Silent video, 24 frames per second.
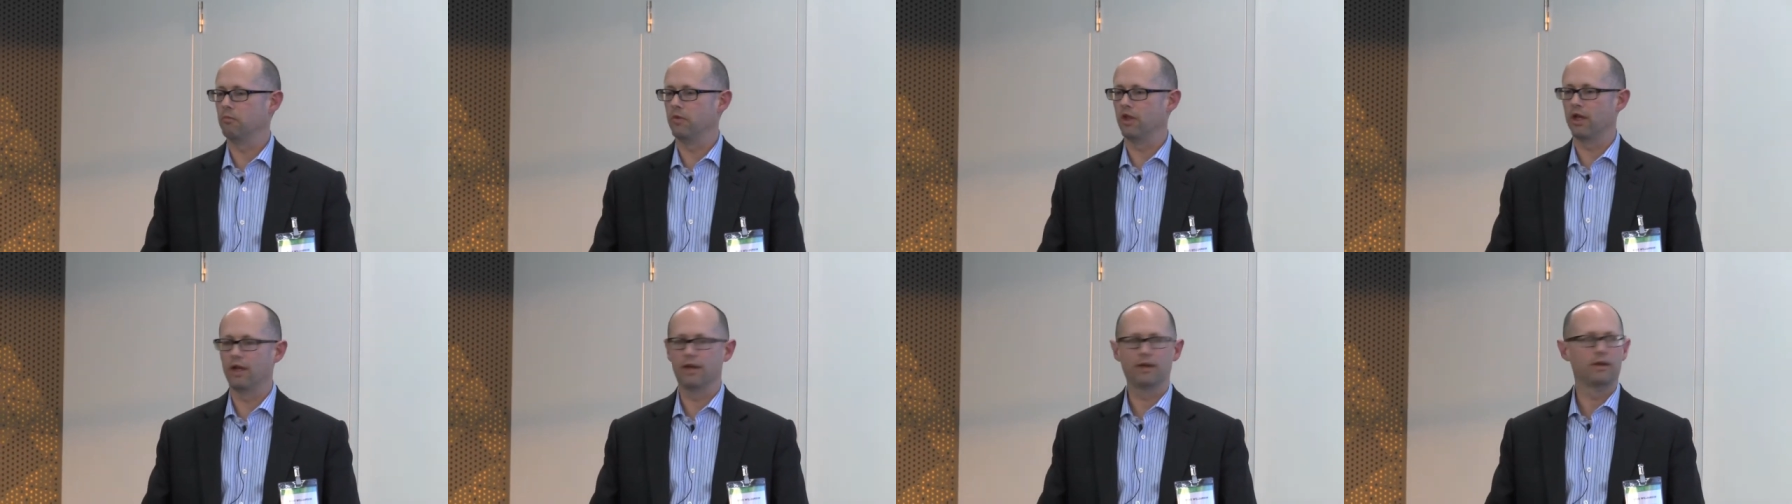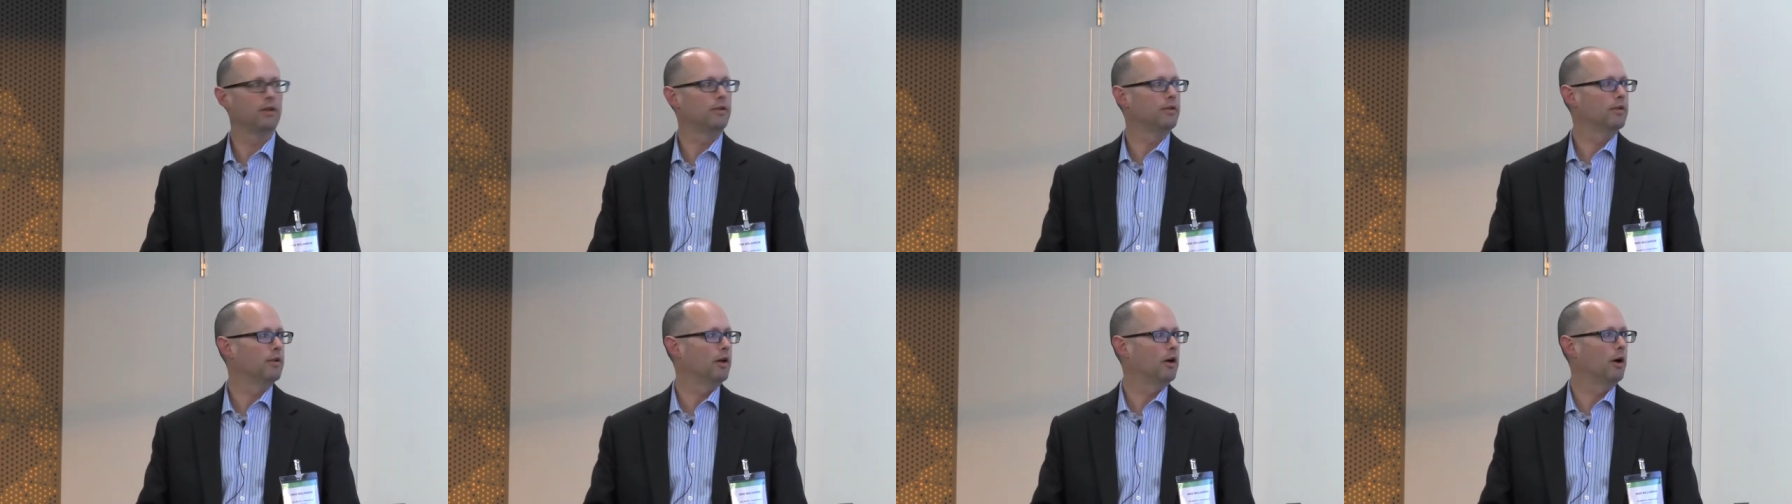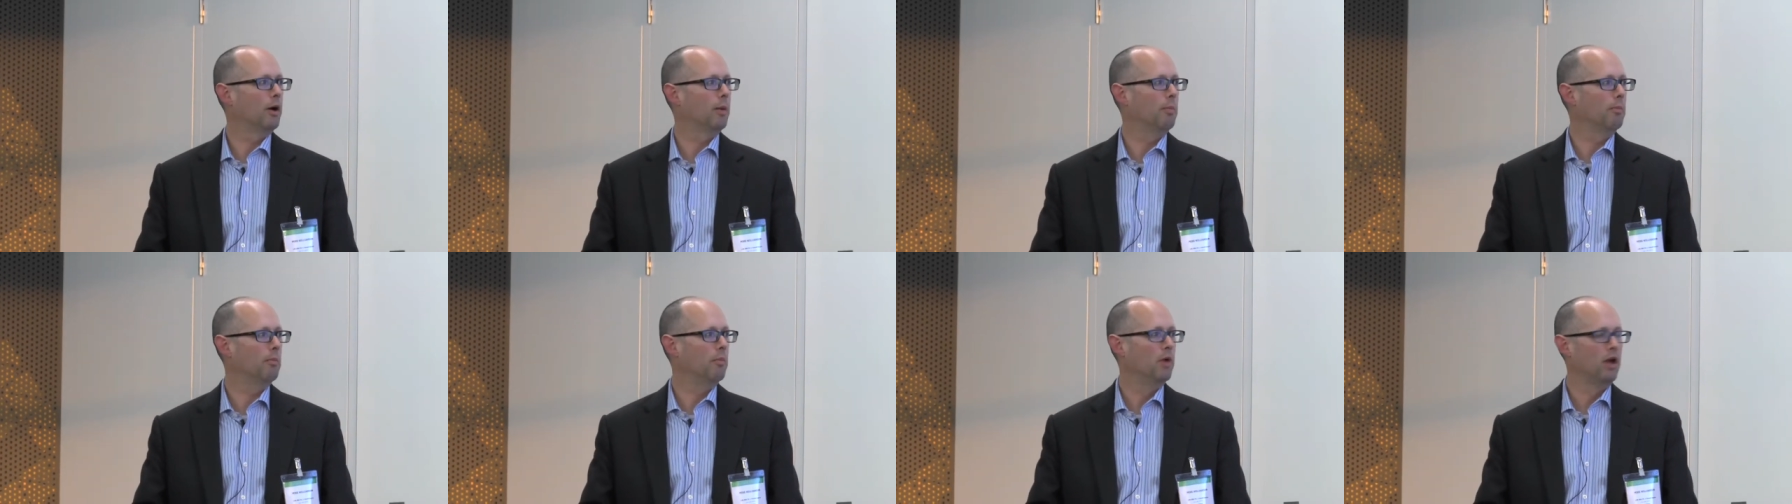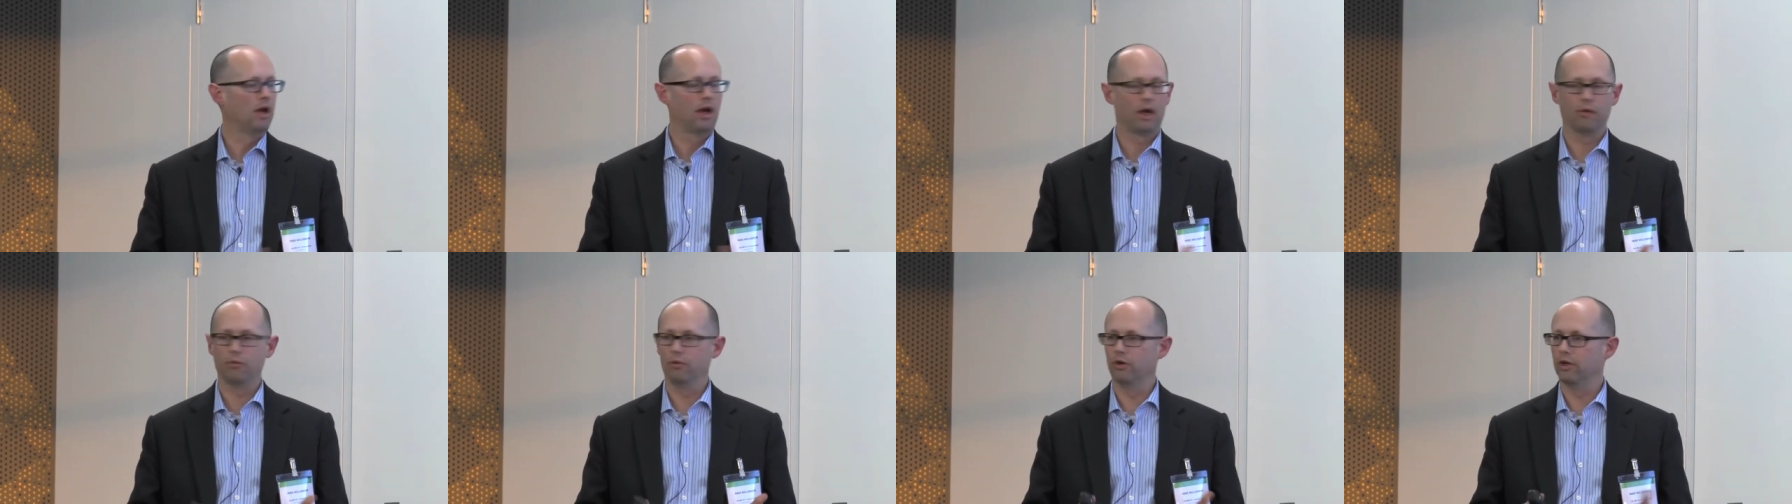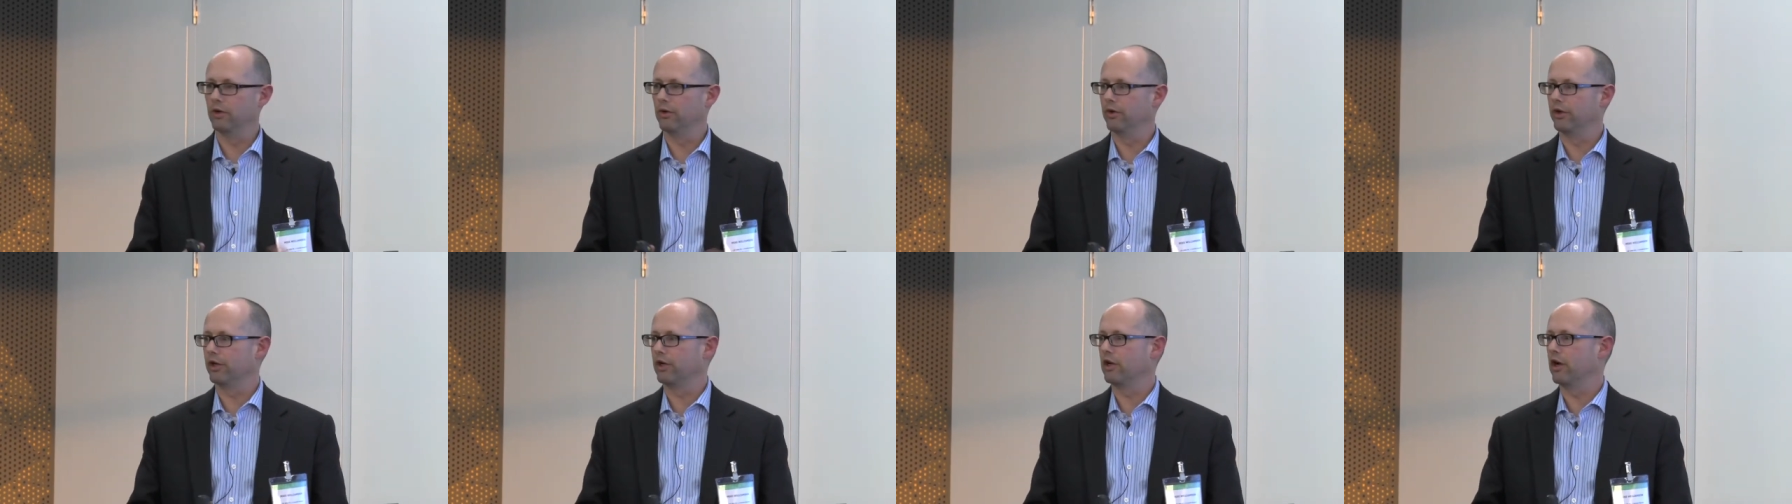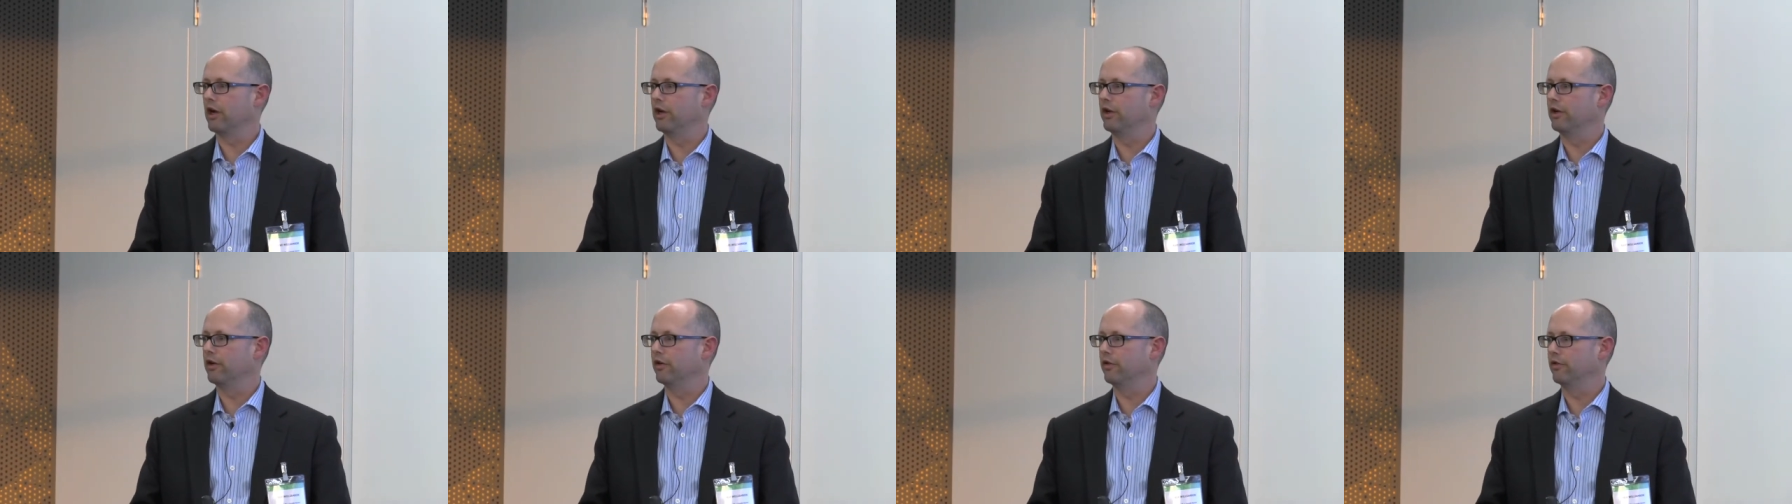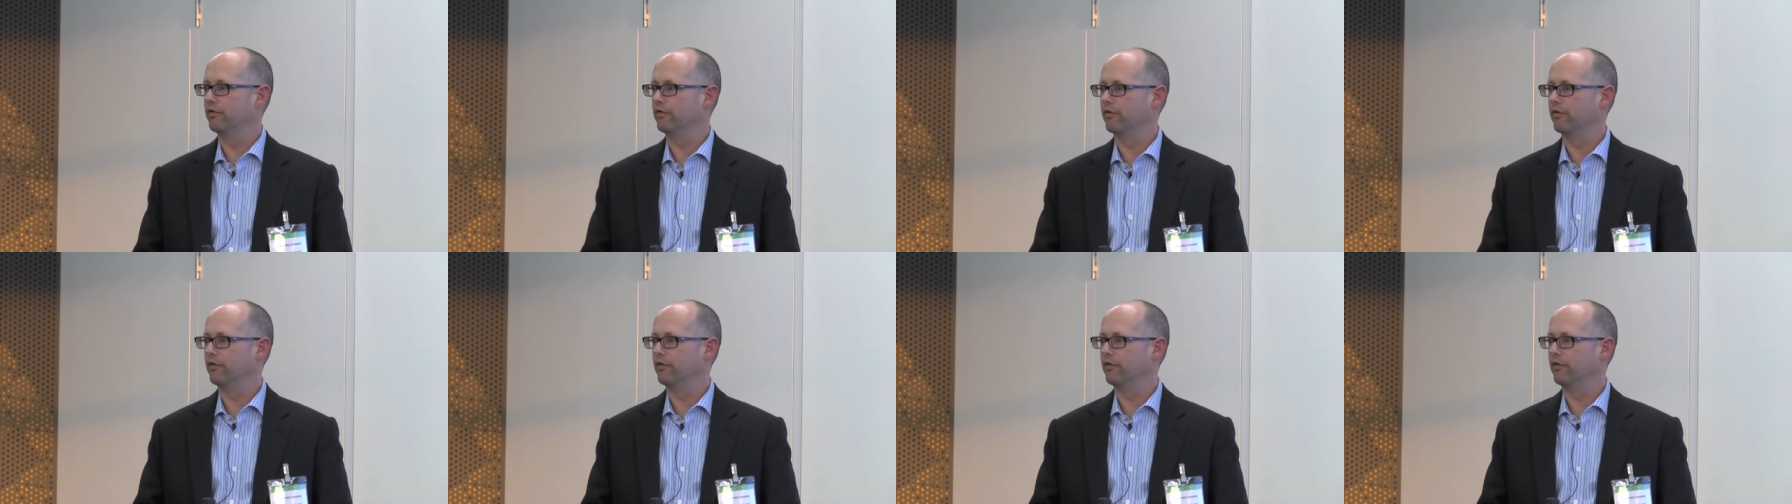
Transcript: that um, I really only kind